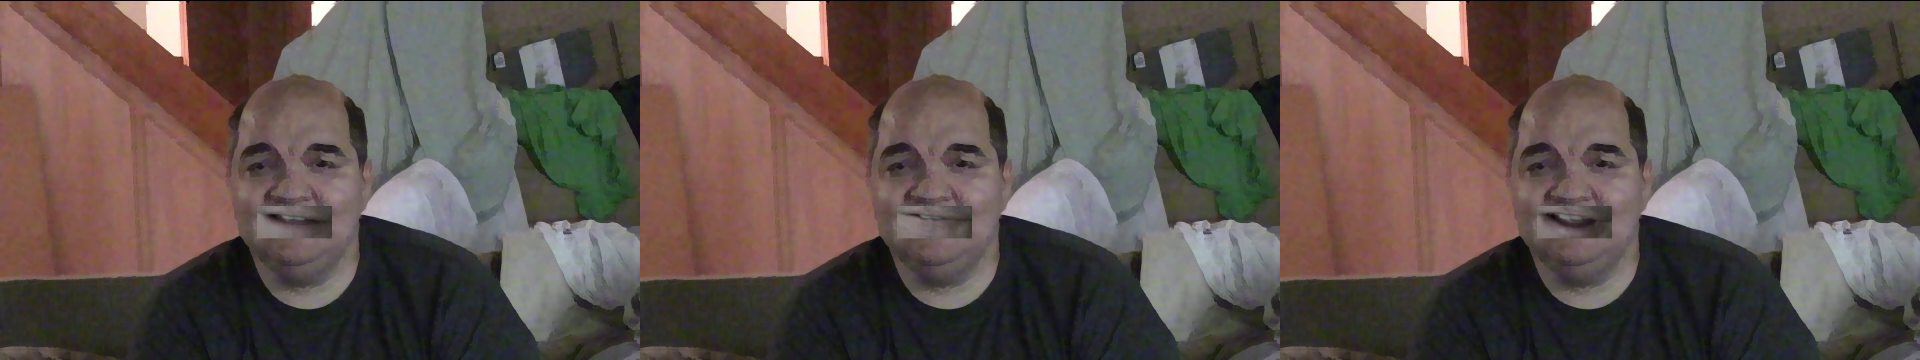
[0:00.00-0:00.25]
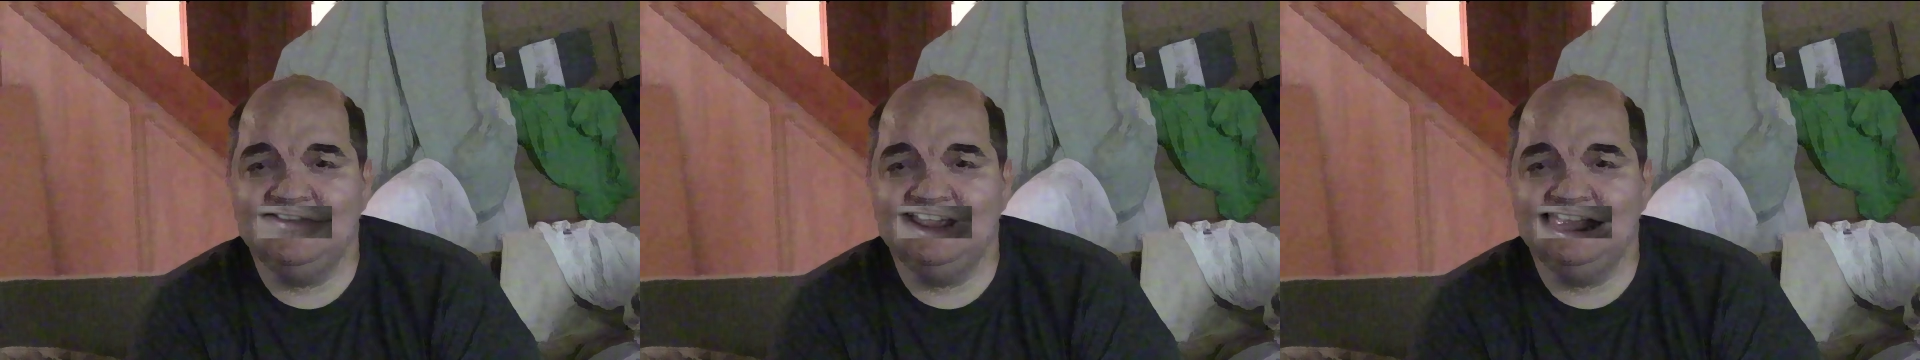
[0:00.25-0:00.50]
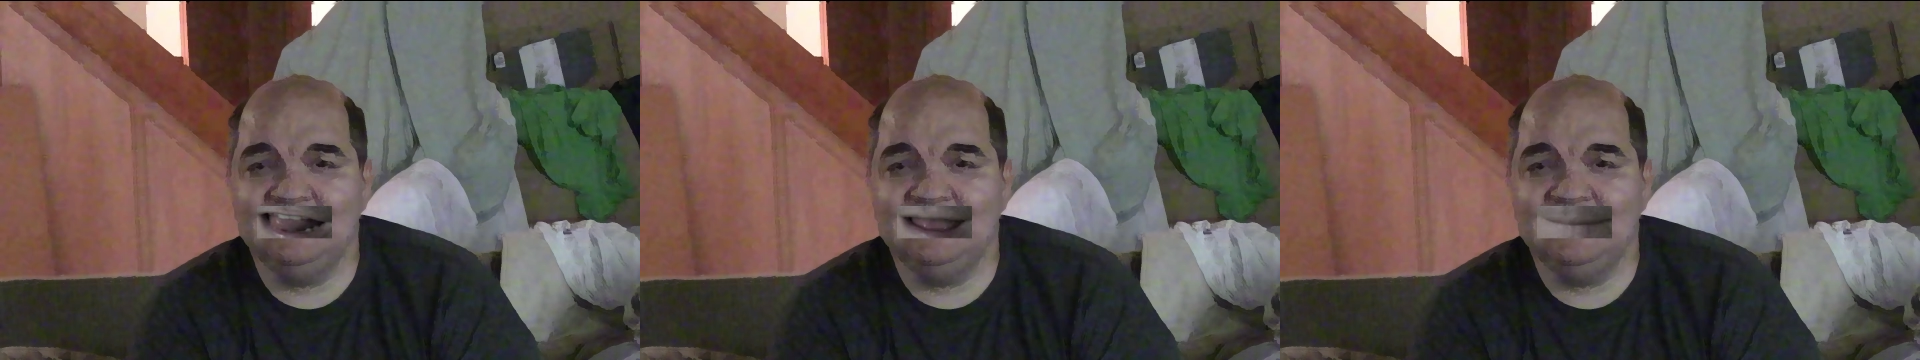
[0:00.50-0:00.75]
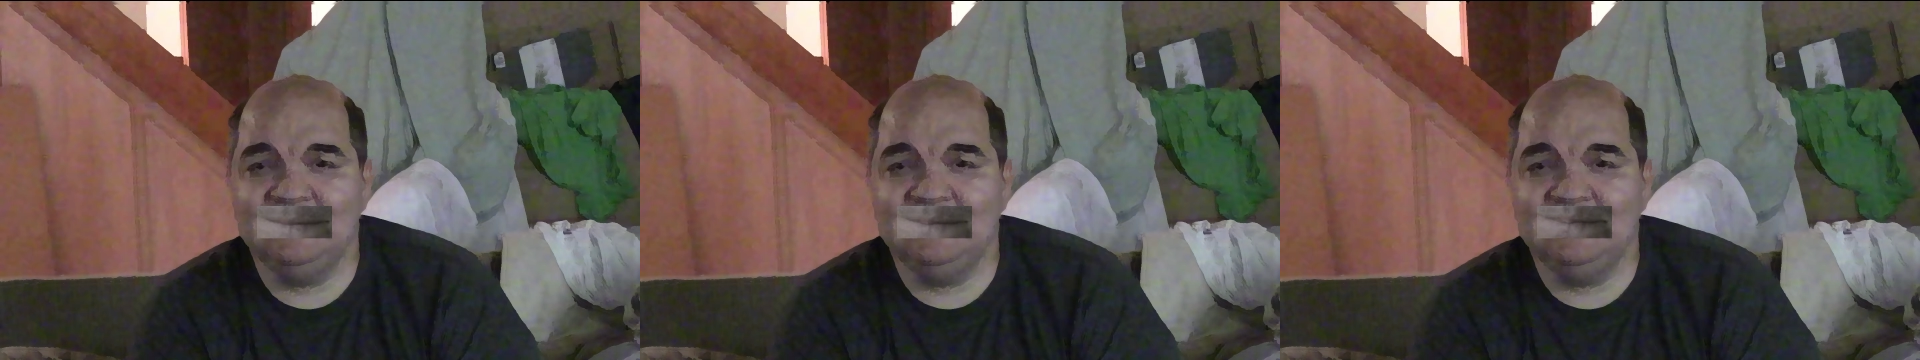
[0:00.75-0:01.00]
feel that's
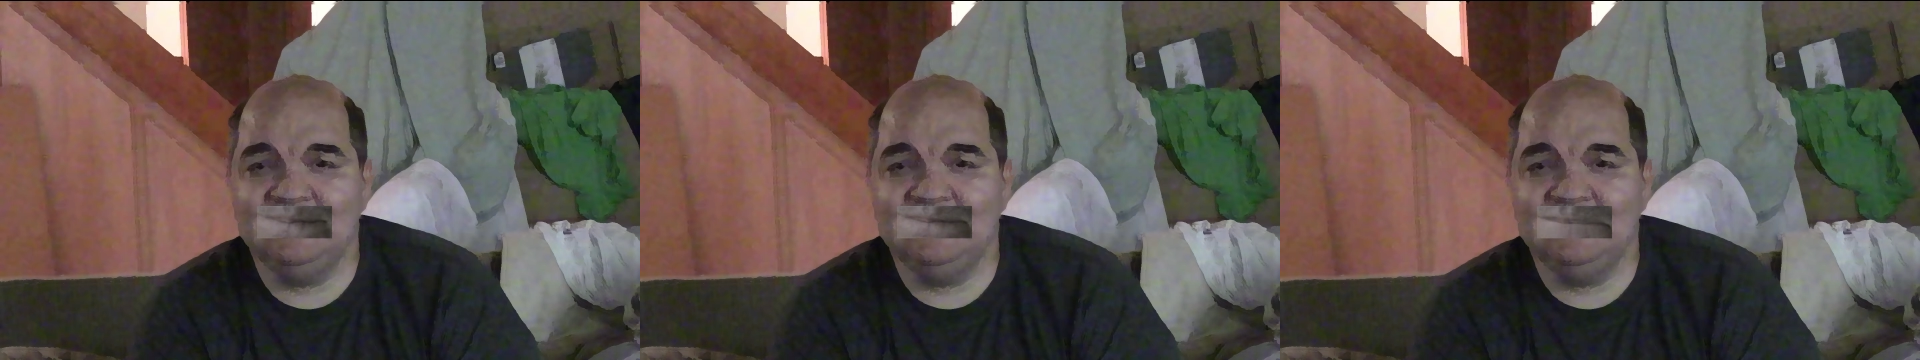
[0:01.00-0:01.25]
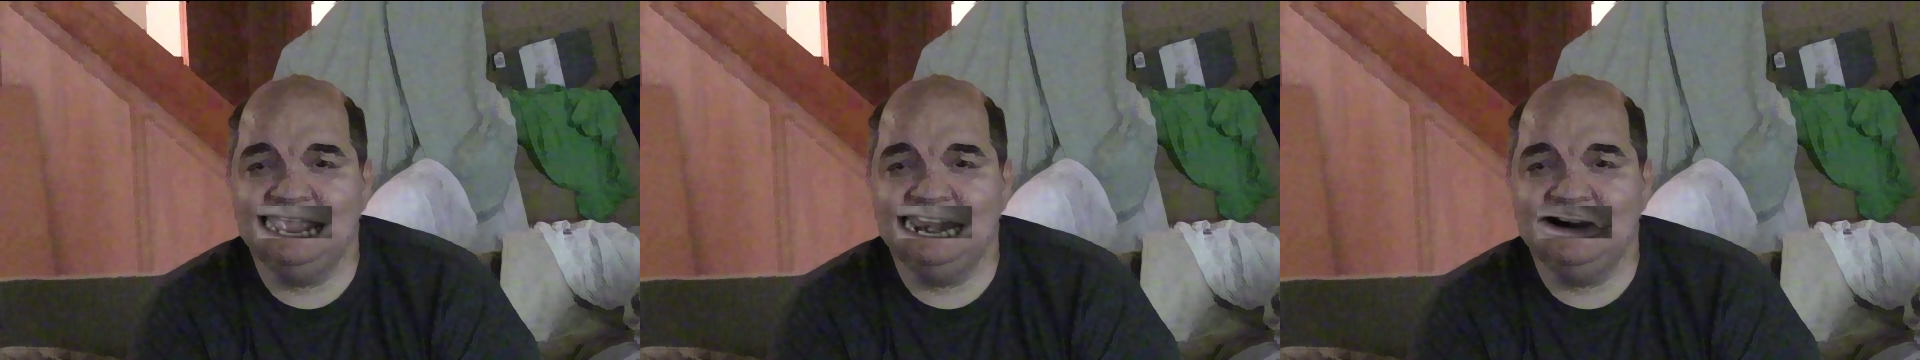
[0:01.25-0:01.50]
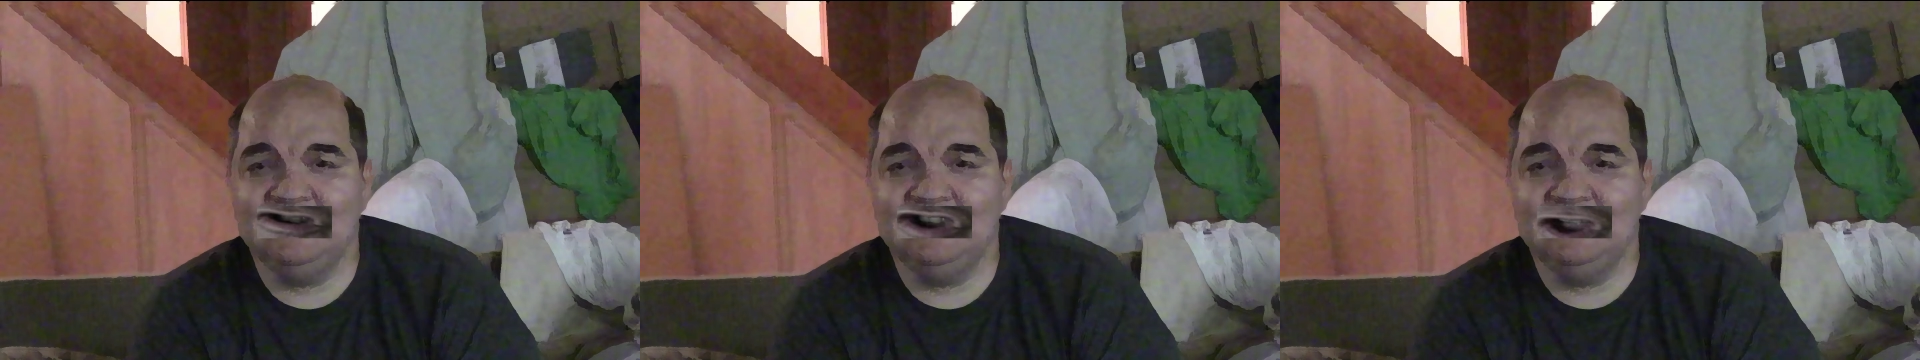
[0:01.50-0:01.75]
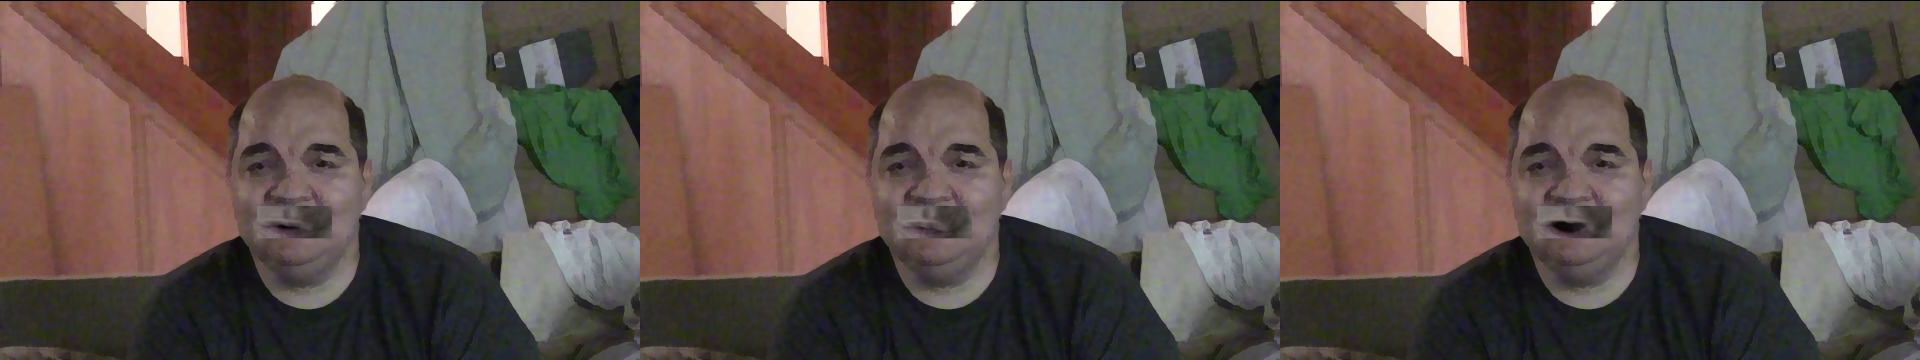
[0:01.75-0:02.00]
a bit
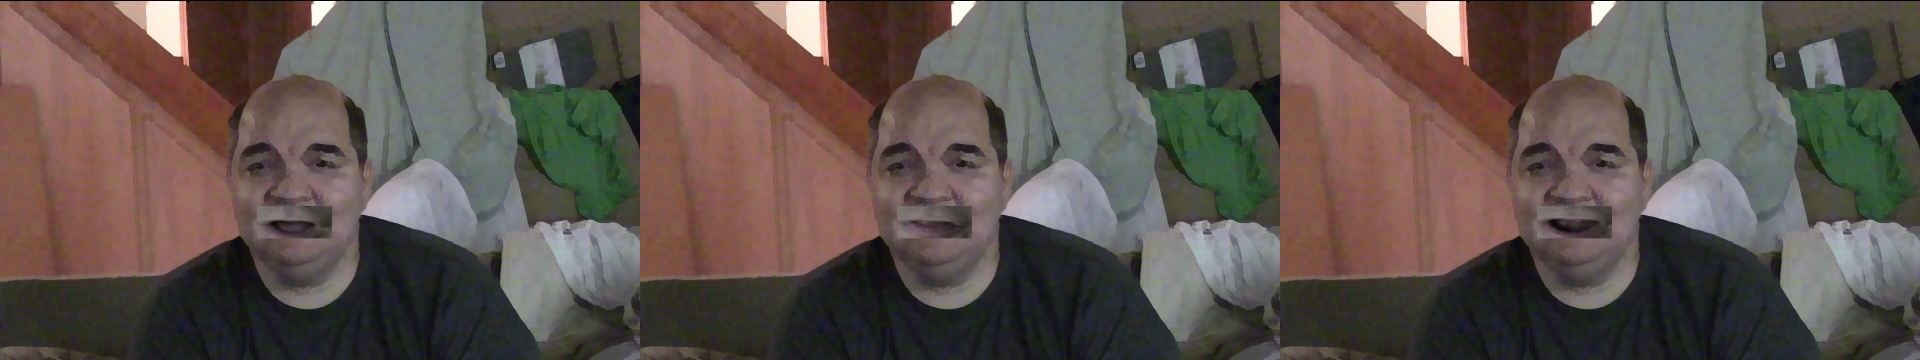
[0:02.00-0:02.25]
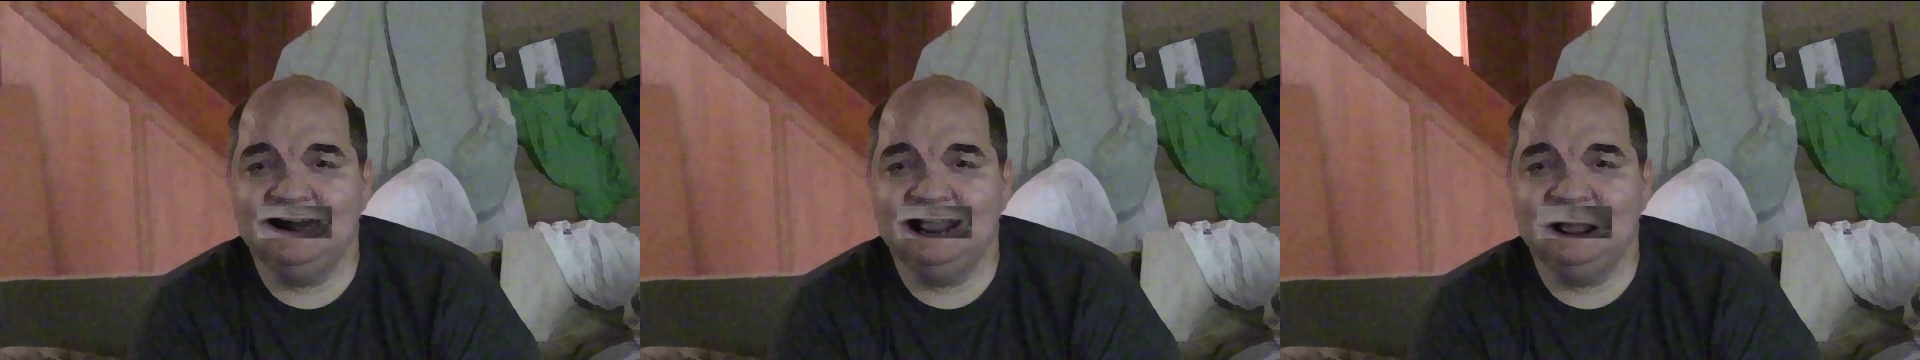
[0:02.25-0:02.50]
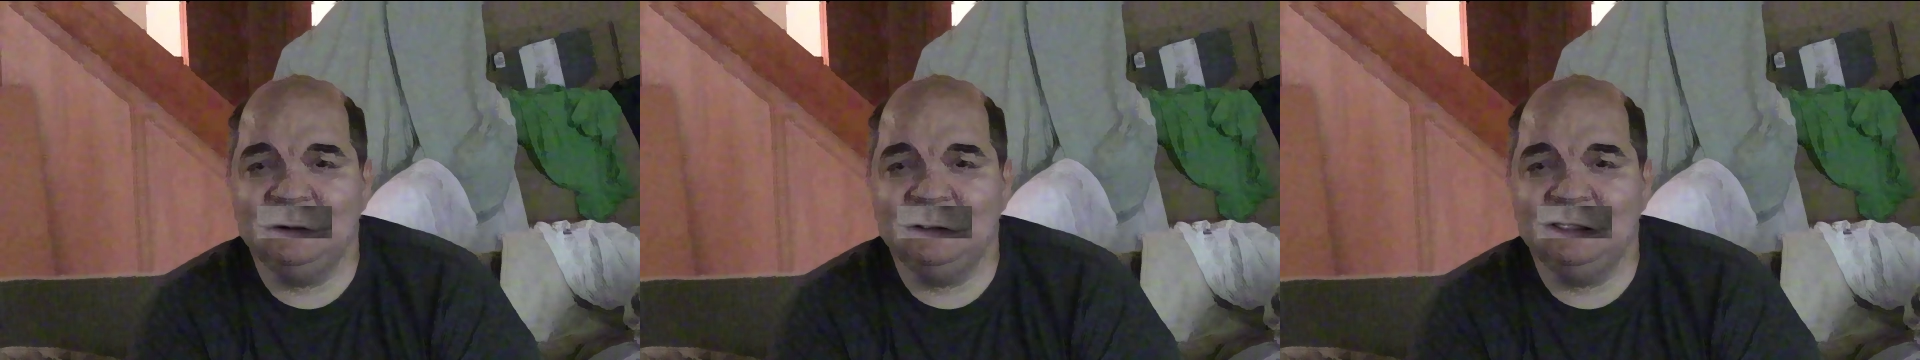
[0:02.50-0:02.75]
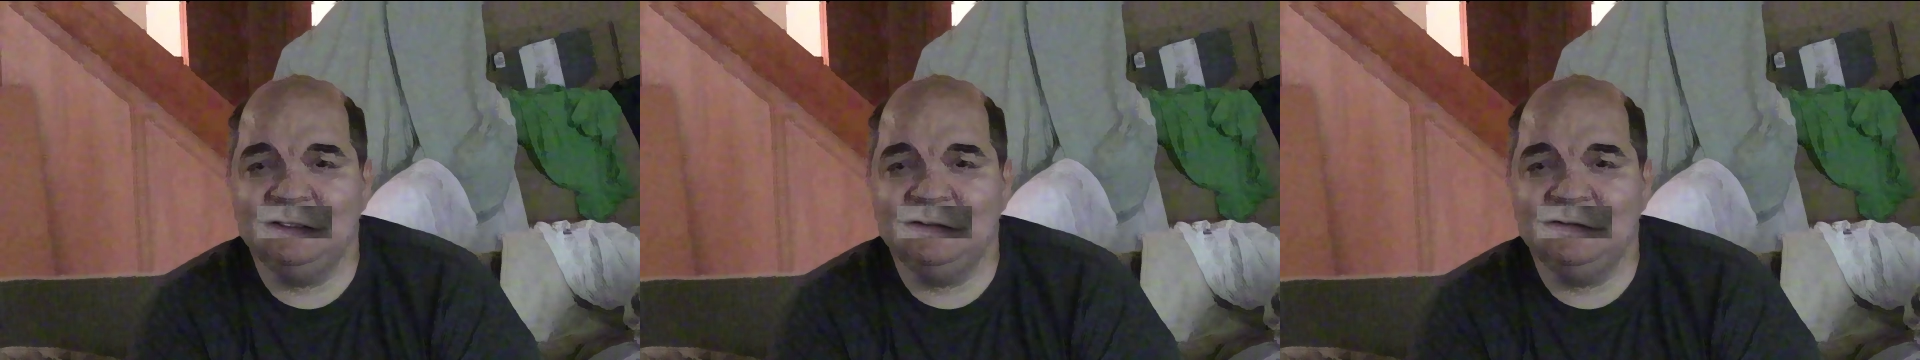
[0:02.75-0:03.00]
too on the nose.